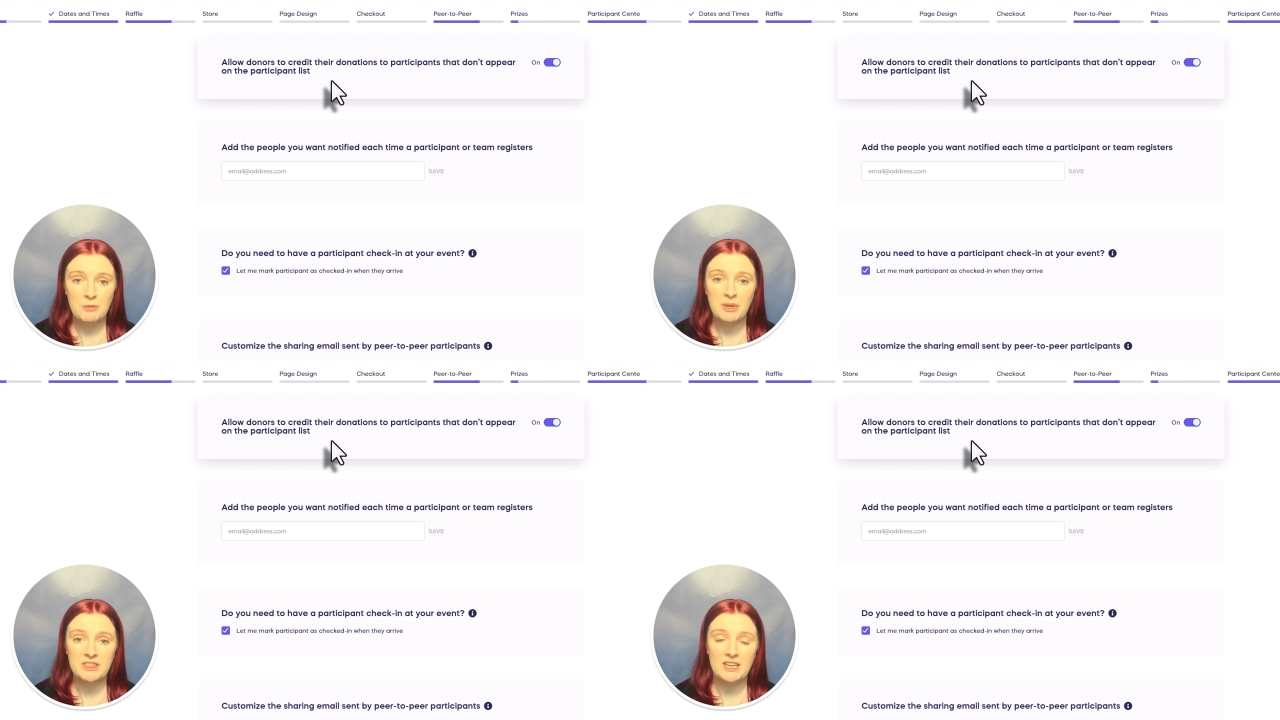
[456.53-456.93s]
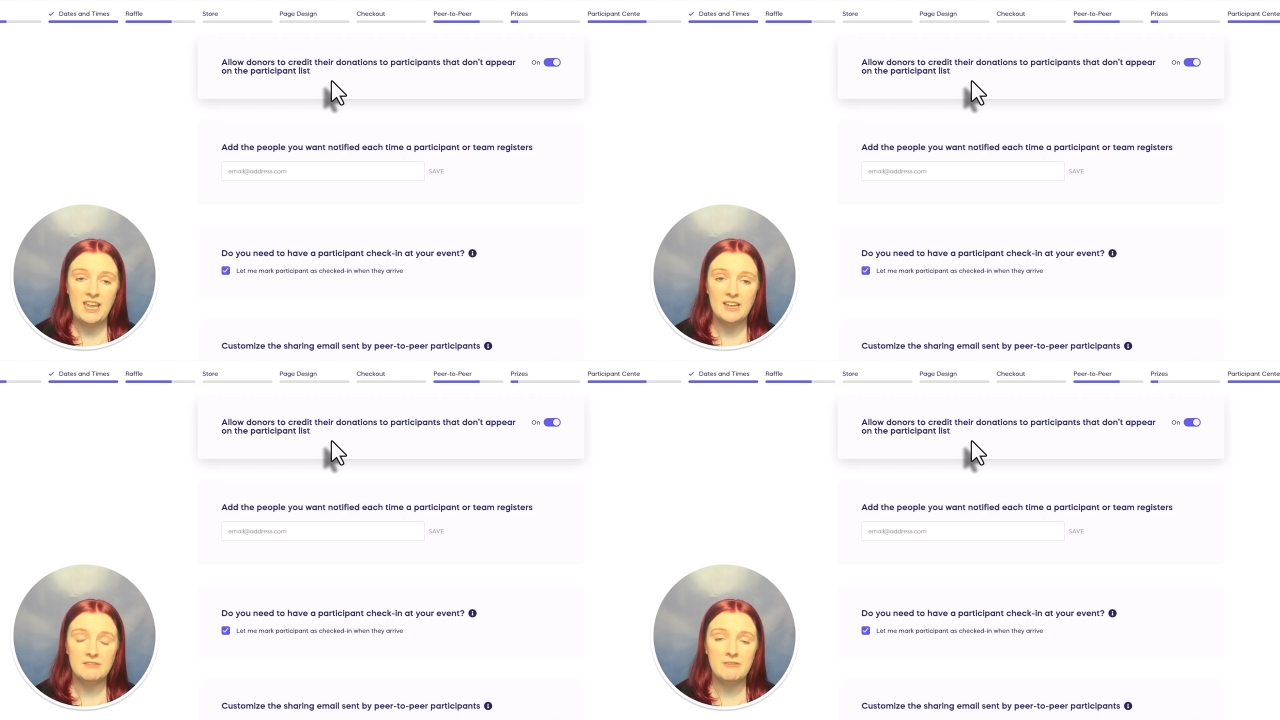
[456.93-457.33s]
but they
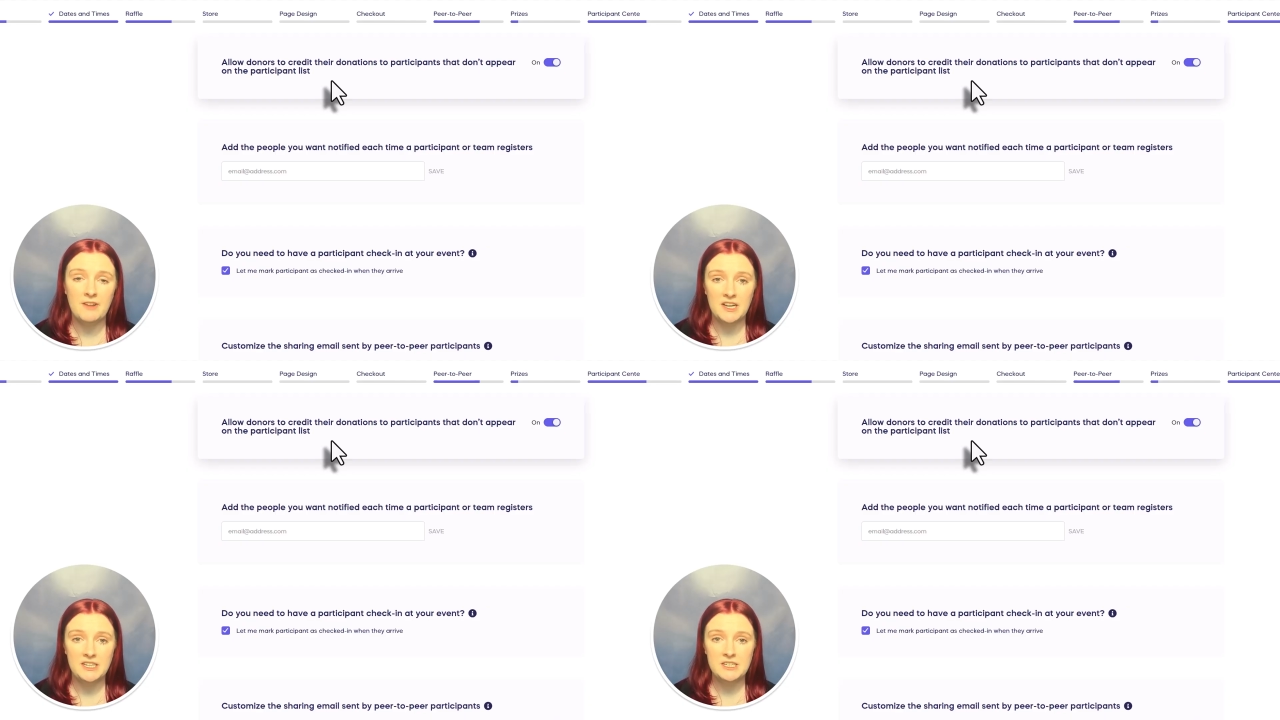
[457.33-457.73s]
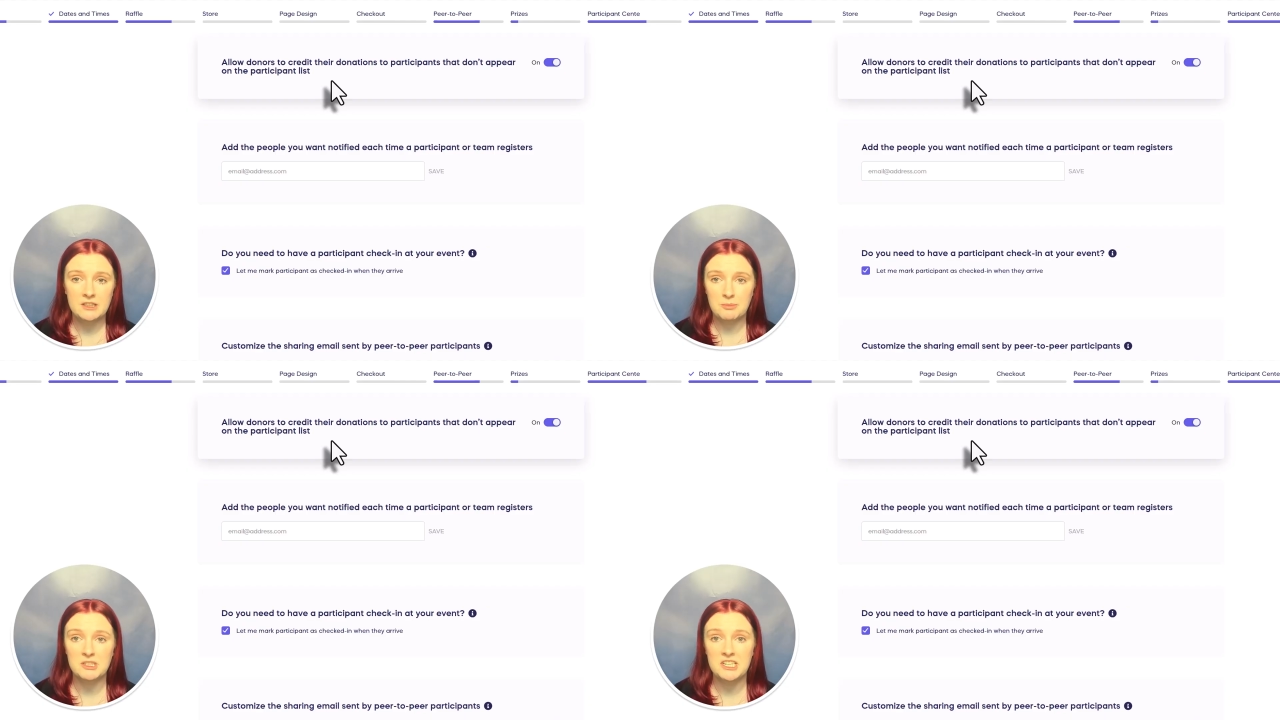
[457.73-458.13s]
can't find
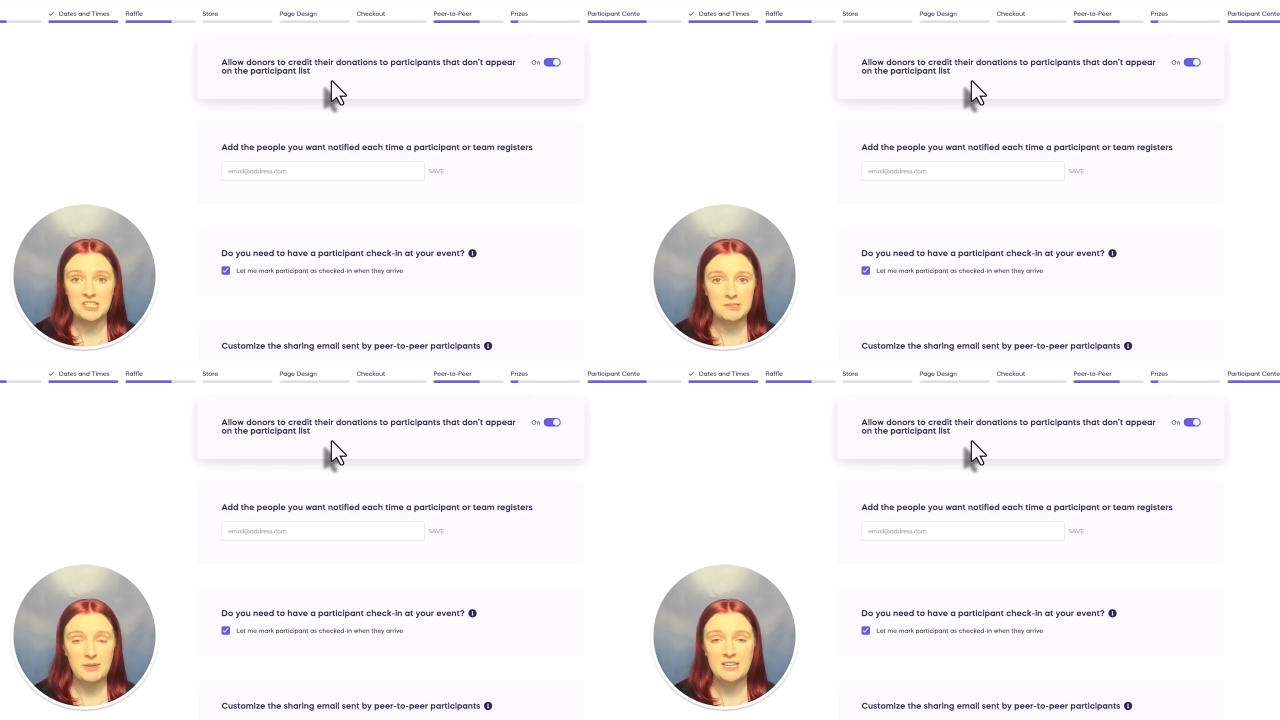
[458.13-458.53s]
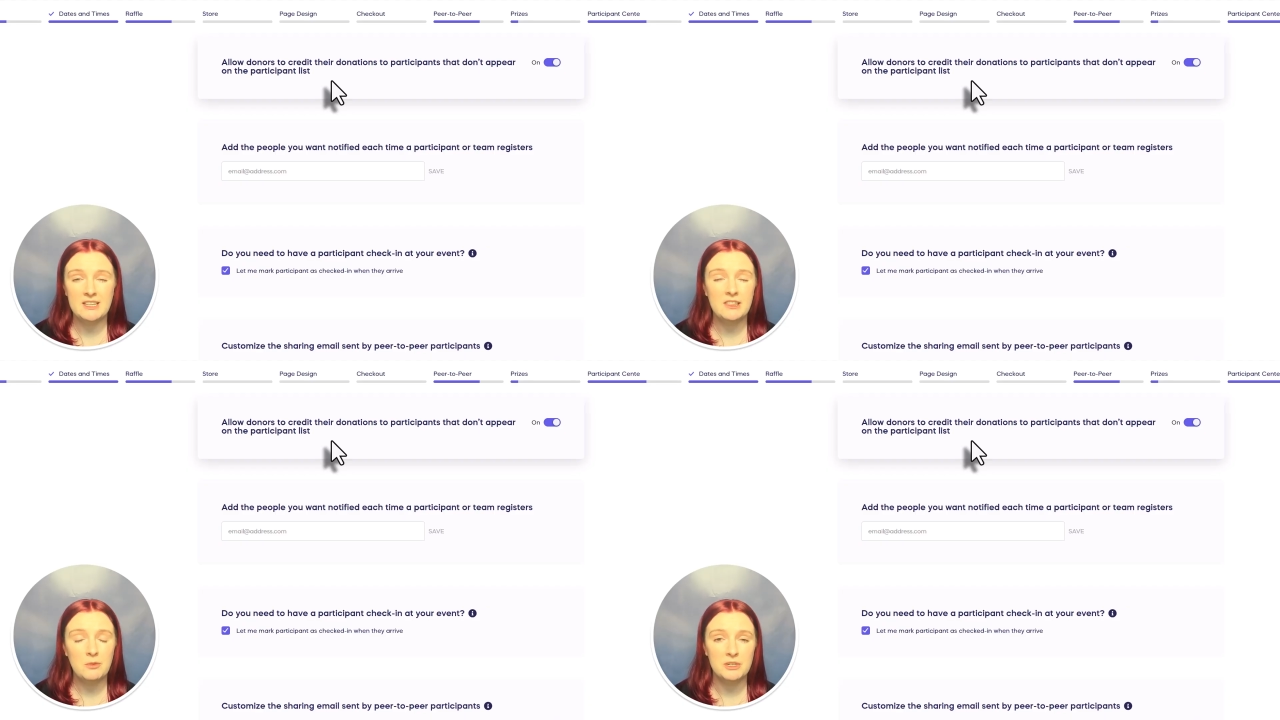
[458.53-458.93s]
the participant
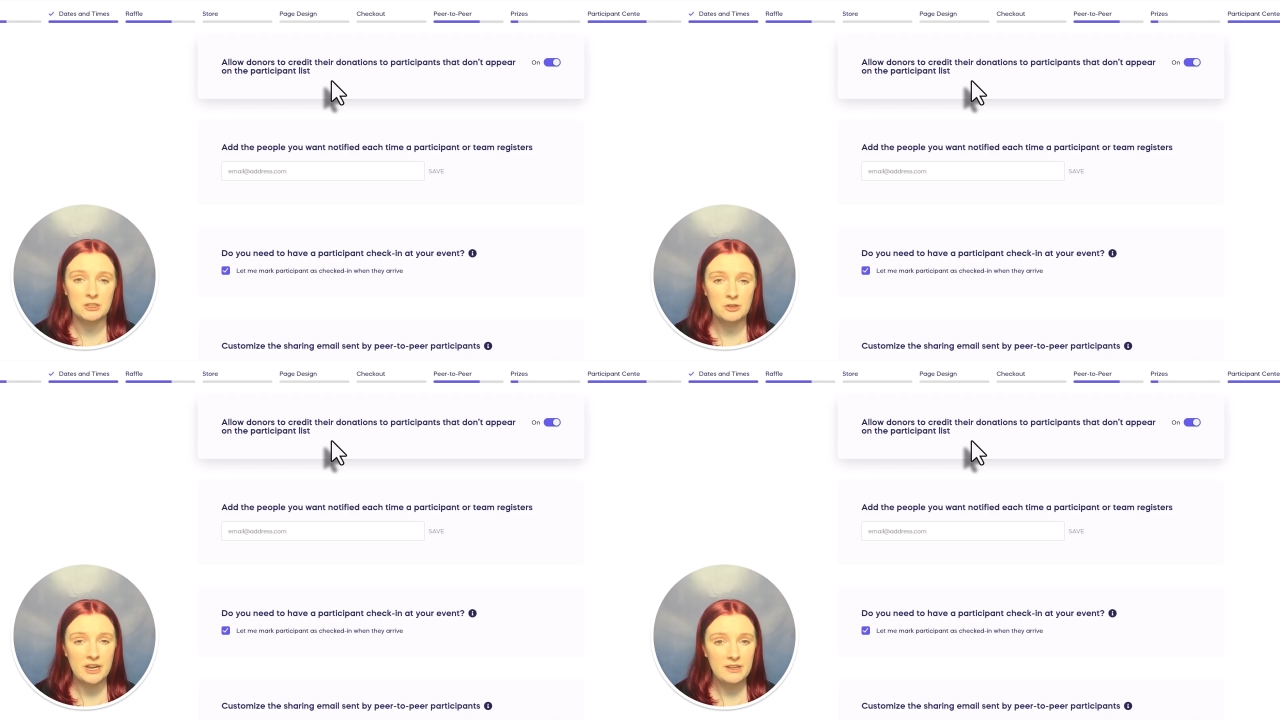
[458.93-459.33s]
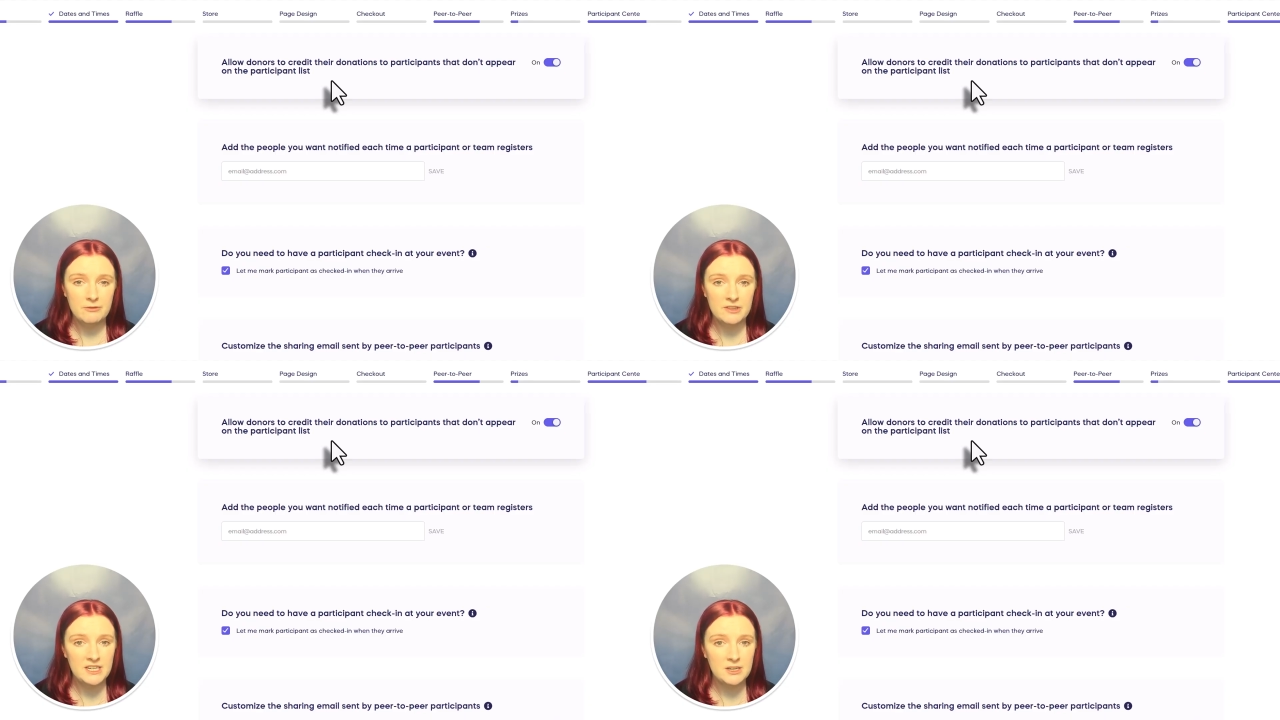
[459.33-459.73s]
that they want to credit
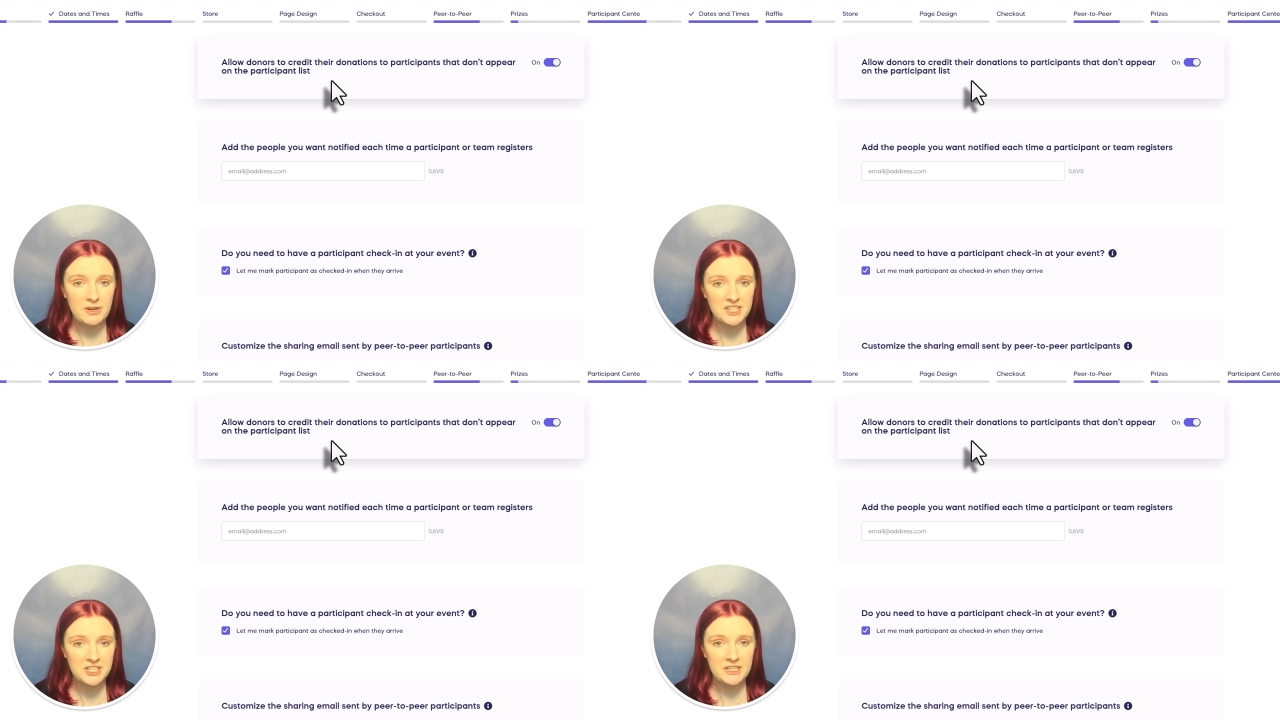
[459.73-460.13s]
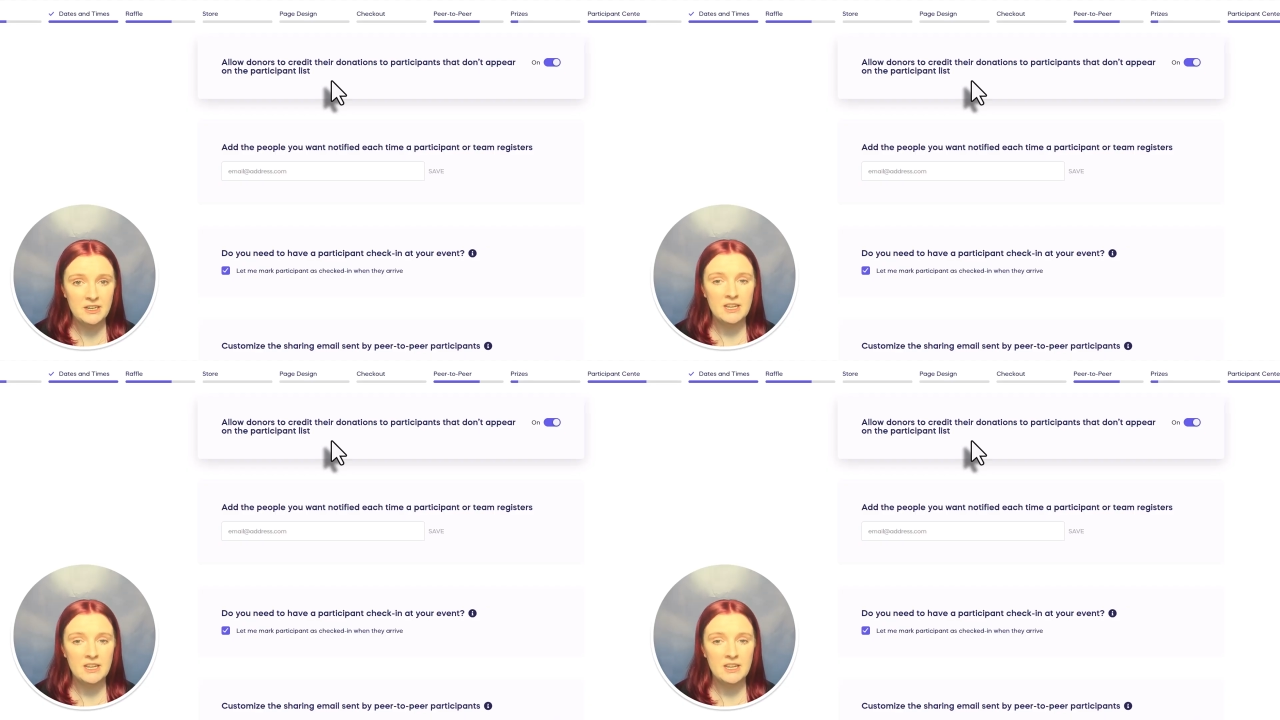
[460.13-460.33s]
for the donation,